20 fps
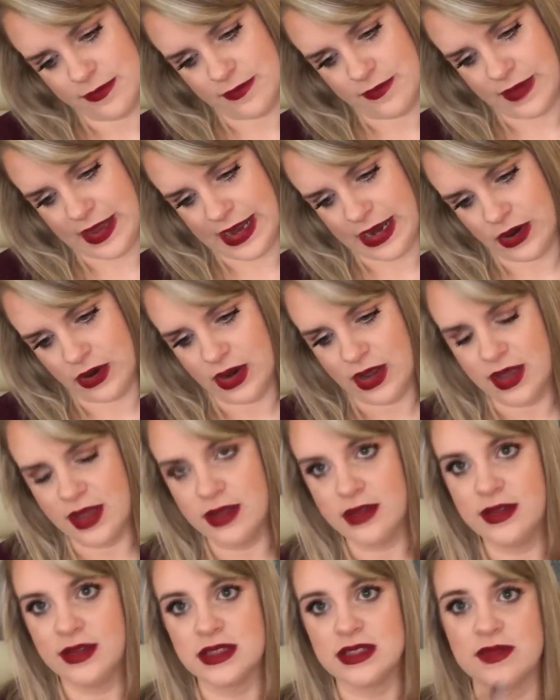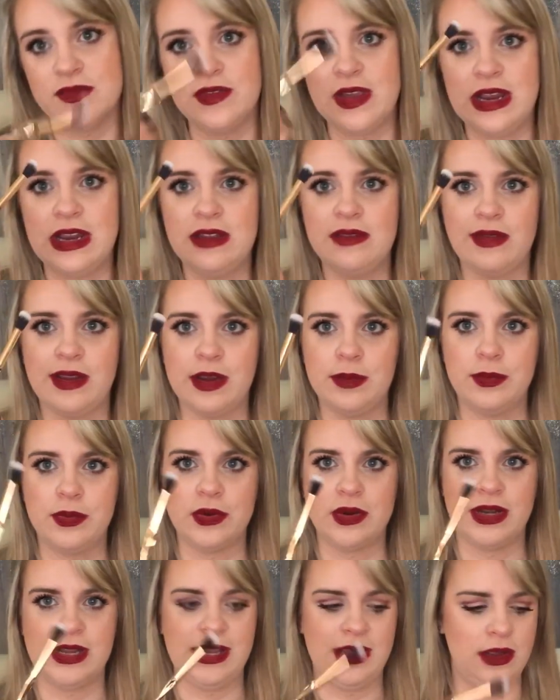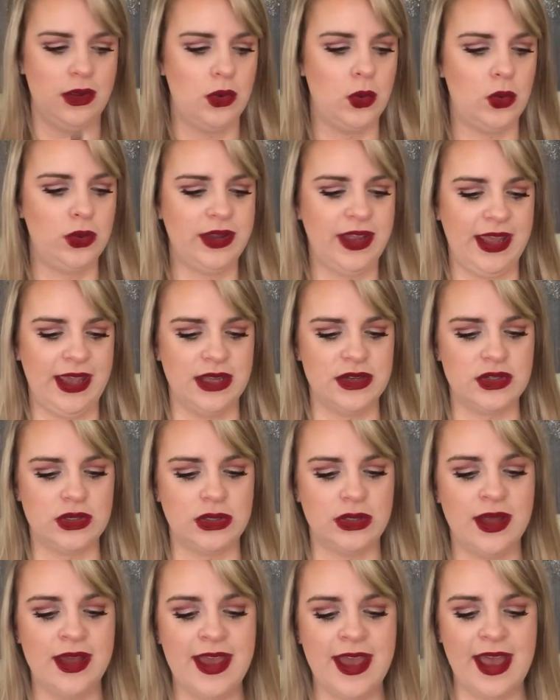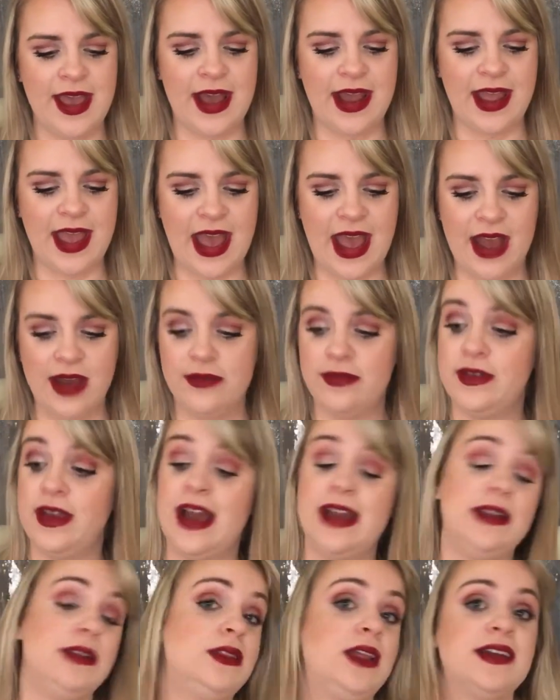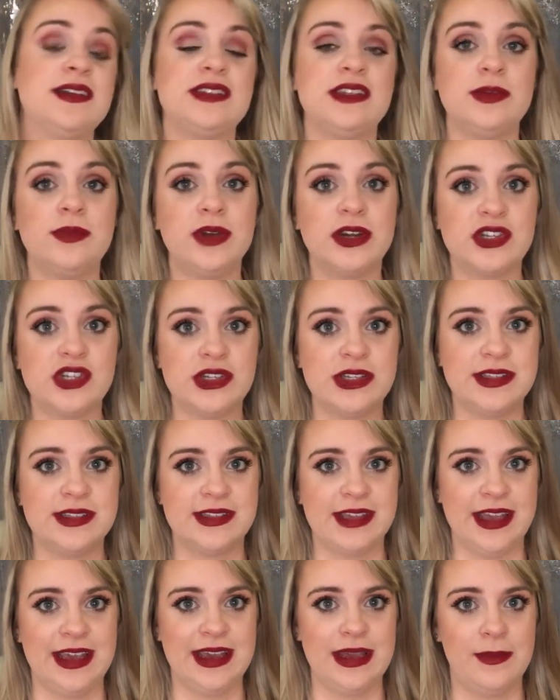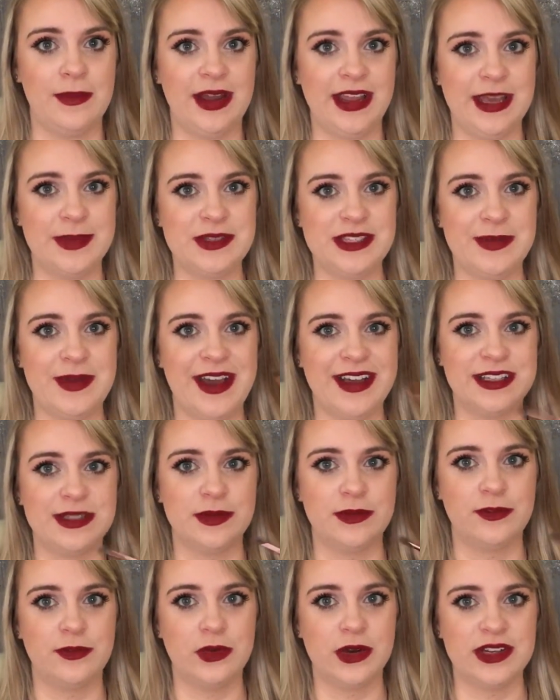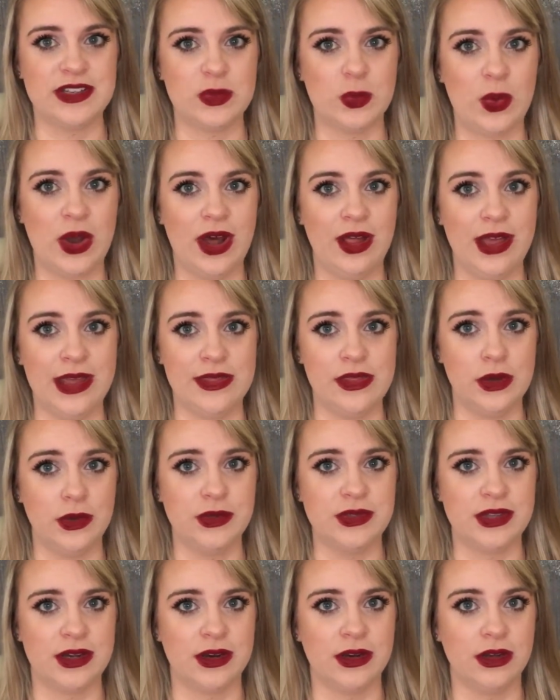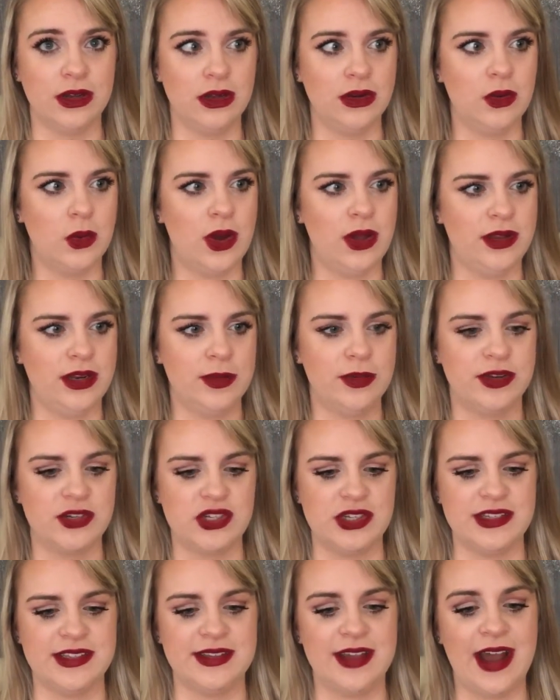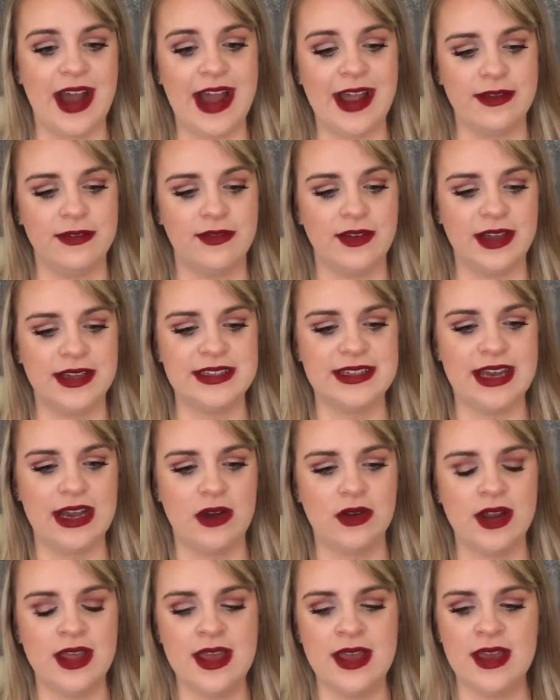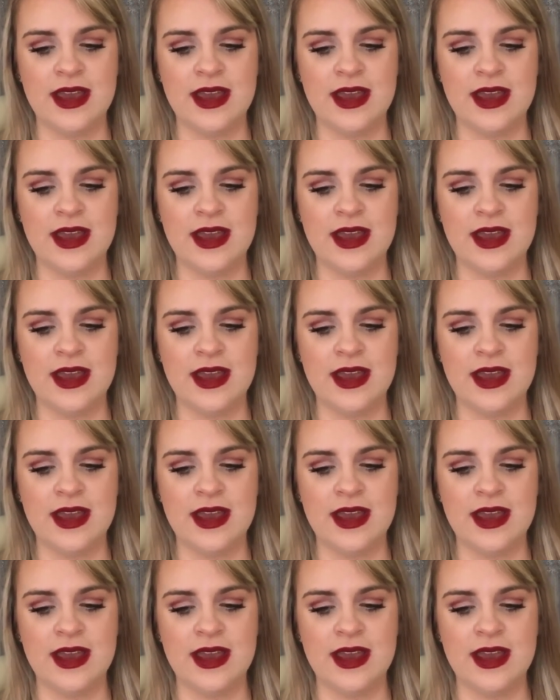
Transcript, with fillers: Farah. It's very, very pretty, gold handle. I have gotten Luxie brushes in my Ipsy bags before as well, and those are good quality brushes, I find out.